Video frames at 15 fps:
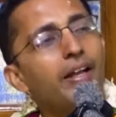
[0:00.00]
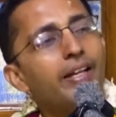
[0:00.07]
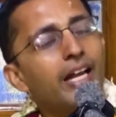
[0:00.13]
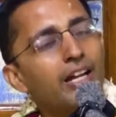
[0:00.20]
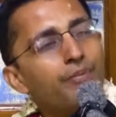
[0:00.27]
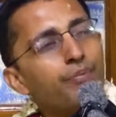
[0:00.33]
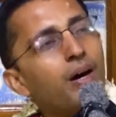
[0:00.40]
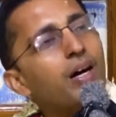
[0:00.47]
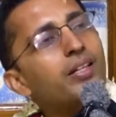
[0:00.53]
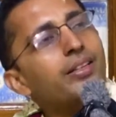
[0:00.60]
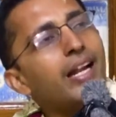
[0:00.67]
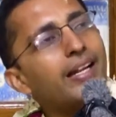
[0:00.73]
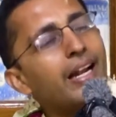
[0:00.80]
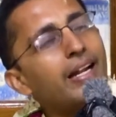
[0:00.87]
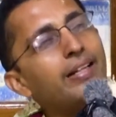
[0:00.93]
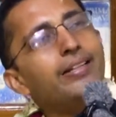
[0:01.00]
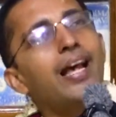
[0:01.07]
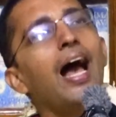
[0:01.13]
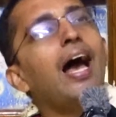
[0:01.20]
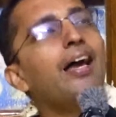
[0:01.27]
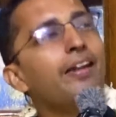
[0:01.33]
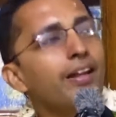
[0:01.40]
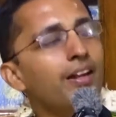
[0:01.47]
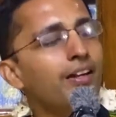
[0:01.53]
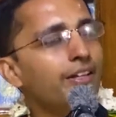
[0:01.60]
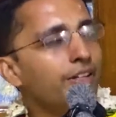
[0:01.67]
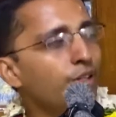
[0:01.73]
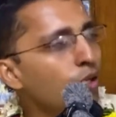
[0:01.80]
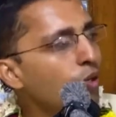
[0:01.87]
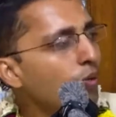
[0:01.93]
can burn that entire hill
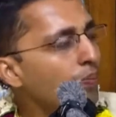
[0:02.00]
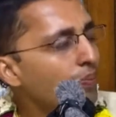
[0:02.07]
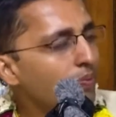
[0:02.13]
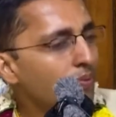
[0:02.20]
into